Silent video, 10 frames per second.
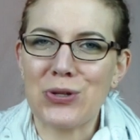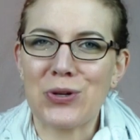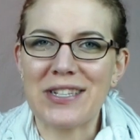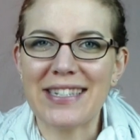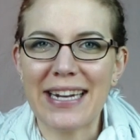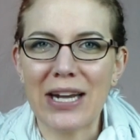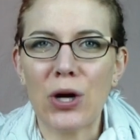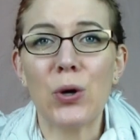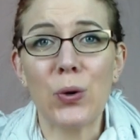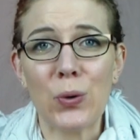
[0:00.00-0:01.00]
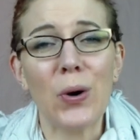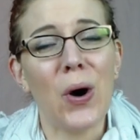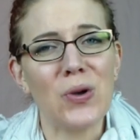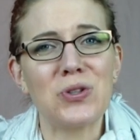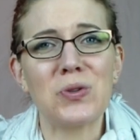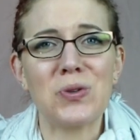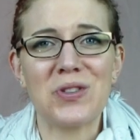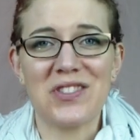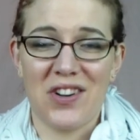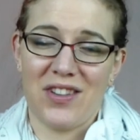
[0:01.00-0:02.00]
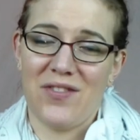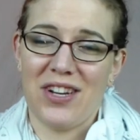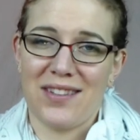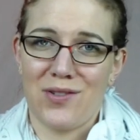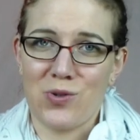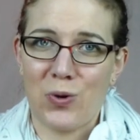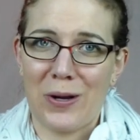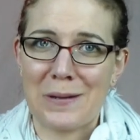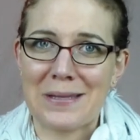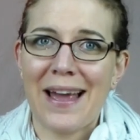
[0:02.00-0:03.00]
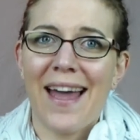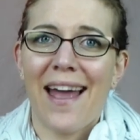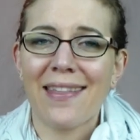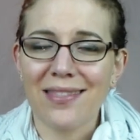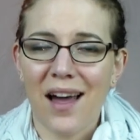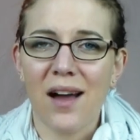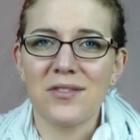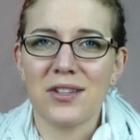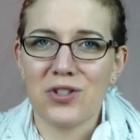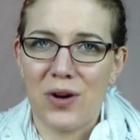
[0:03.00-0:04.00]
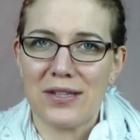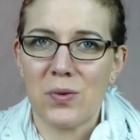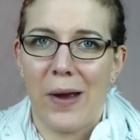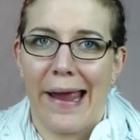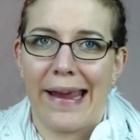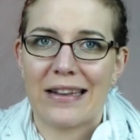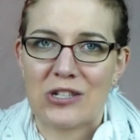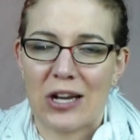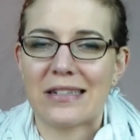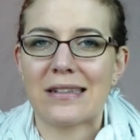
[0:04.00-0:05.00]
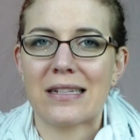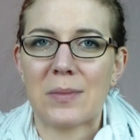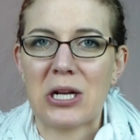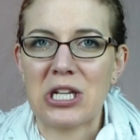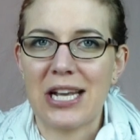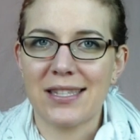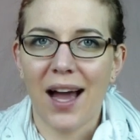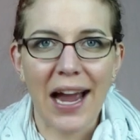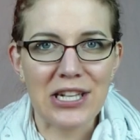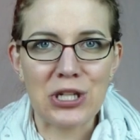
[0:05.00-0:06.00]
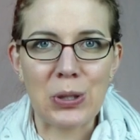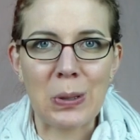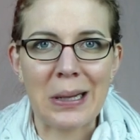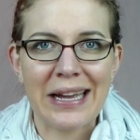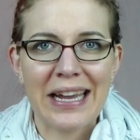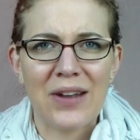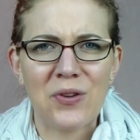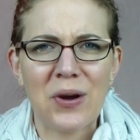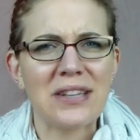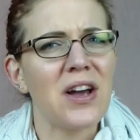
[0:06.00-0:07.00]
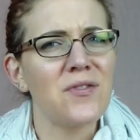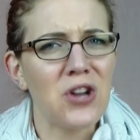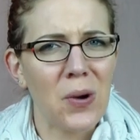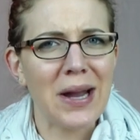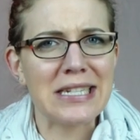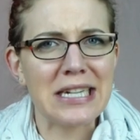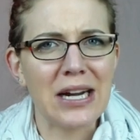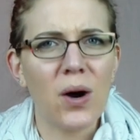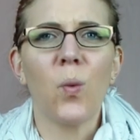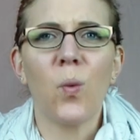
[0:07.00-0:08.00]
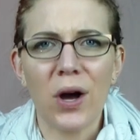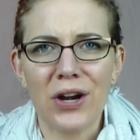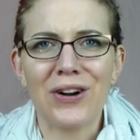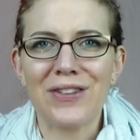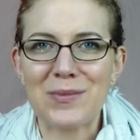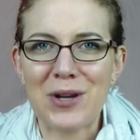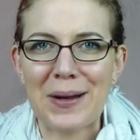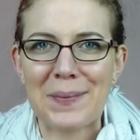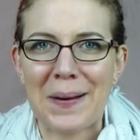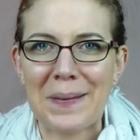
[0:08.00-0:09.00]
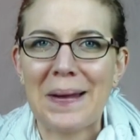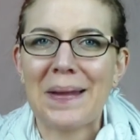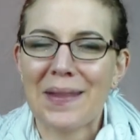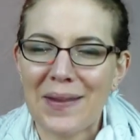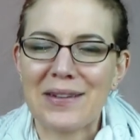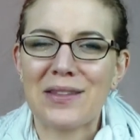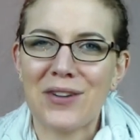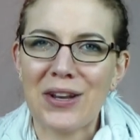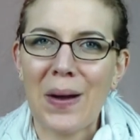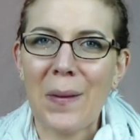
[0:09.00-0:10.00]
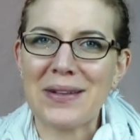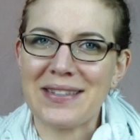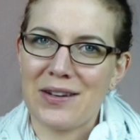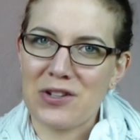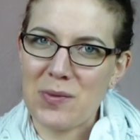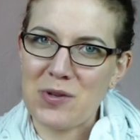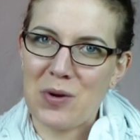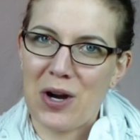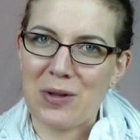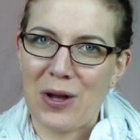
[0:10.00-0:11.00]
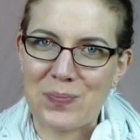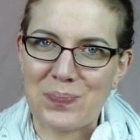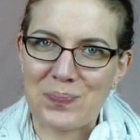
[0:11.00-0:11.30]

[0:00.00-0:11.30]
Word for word: to Christina, who also uses Young Living essential oils and loves stress away just as much as I do. If you guys have no idea what on earth I'm talking about, the link to the video is in the description bar below.